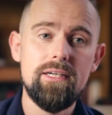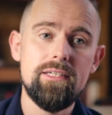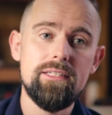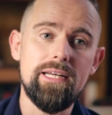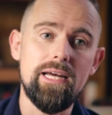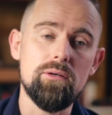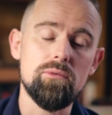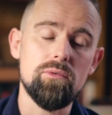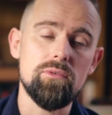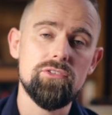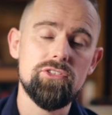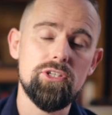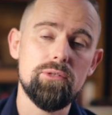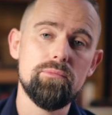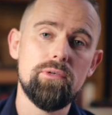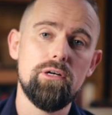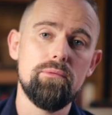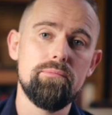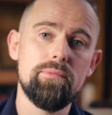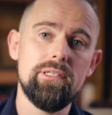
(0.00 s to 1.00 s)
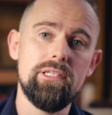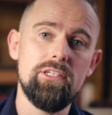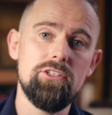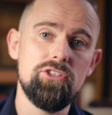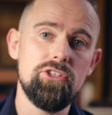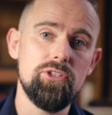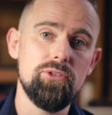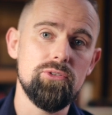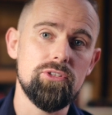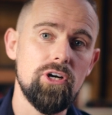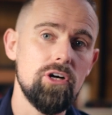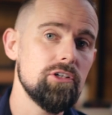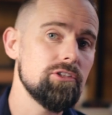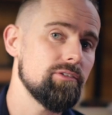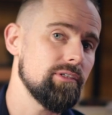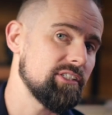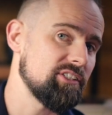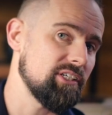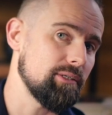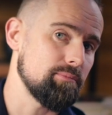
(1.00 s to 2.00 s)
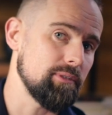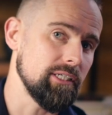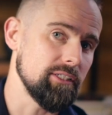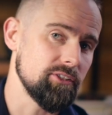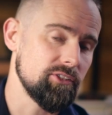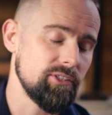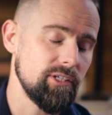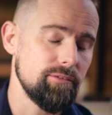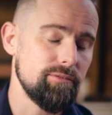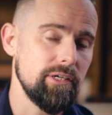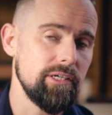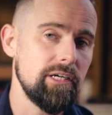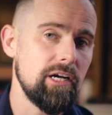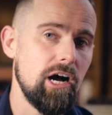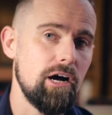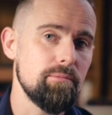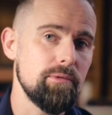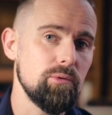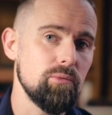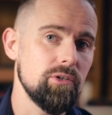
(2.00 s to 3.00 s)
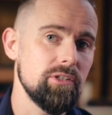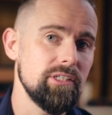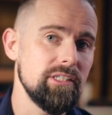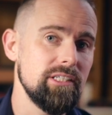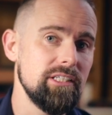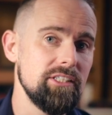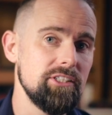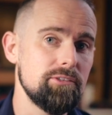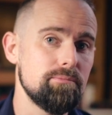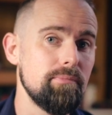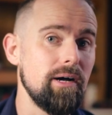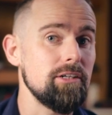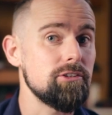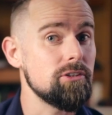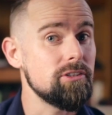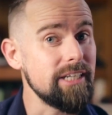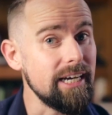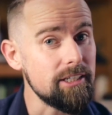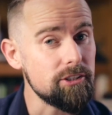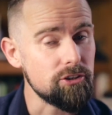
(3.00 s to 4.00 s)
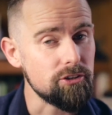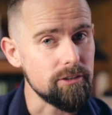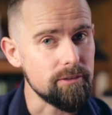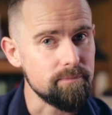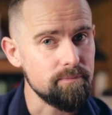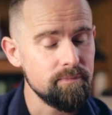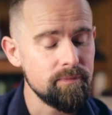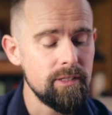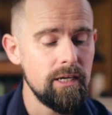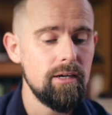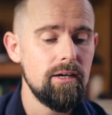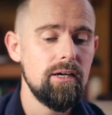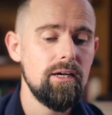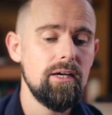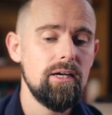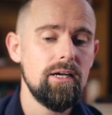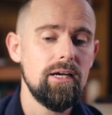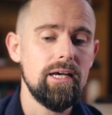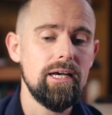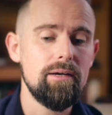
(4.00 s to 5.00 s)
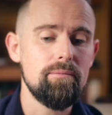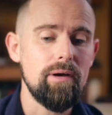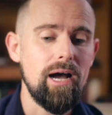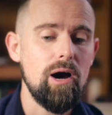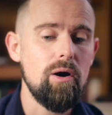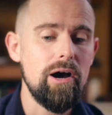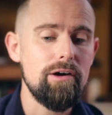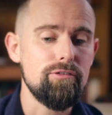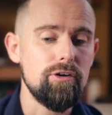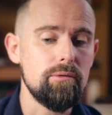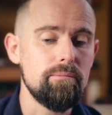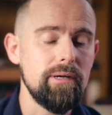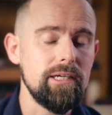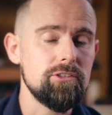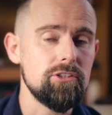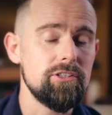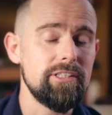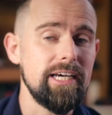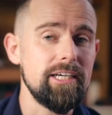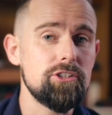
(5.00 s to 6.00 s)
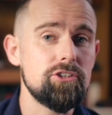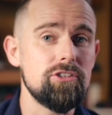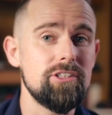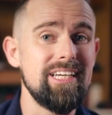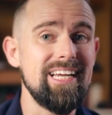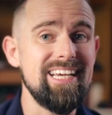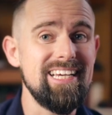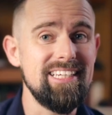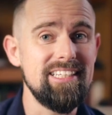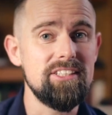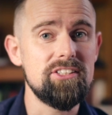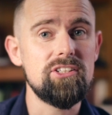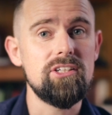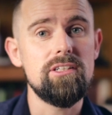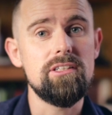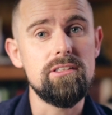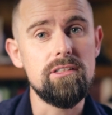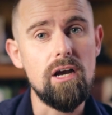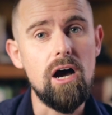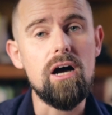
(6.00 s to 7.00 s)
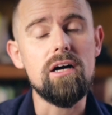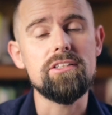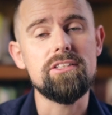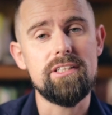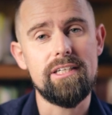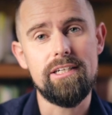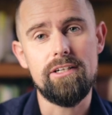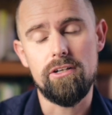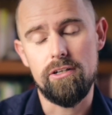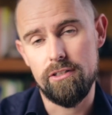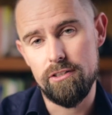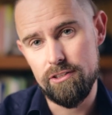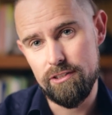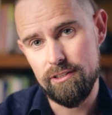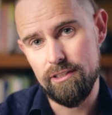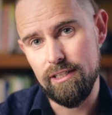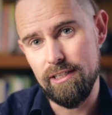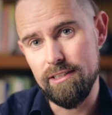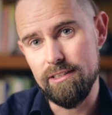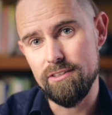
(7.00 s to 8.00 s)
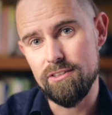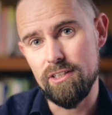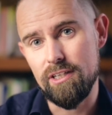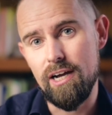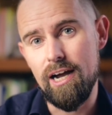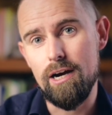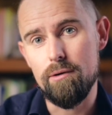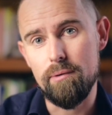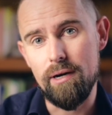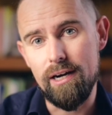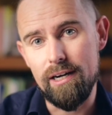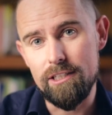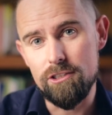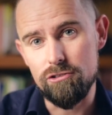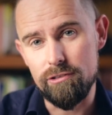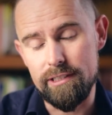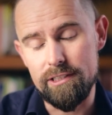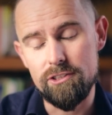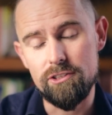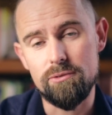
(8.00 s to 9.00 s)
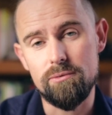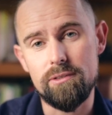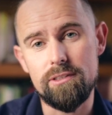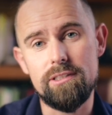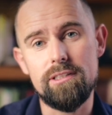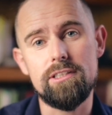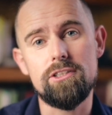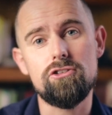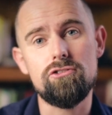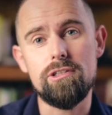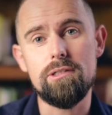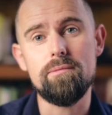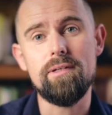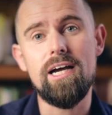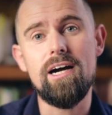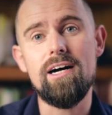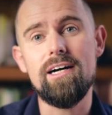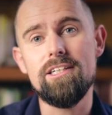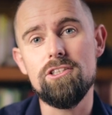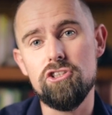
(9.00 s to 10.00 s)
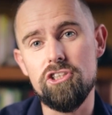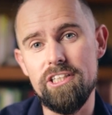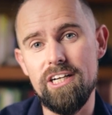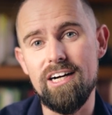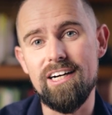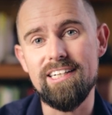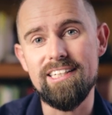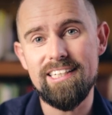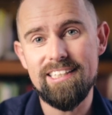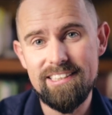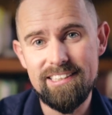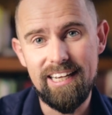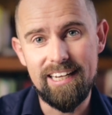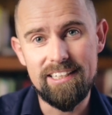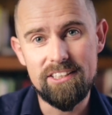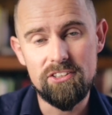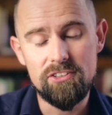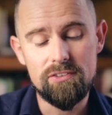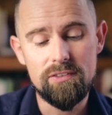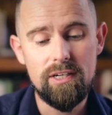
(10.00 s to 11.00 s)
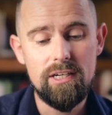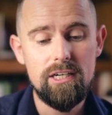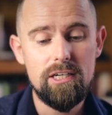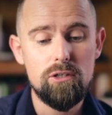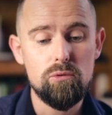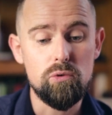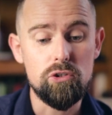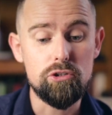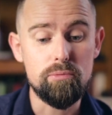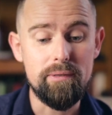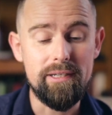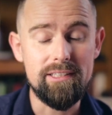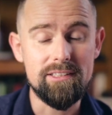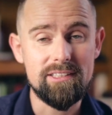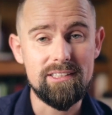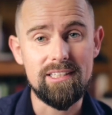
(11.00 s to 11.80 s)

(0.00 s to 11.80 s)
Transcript: Now, some companies use other excipients. A very common one is maltodextrin. However, maltodextrin is not inert. It is a carbohydrate with an extremely high GI index, which means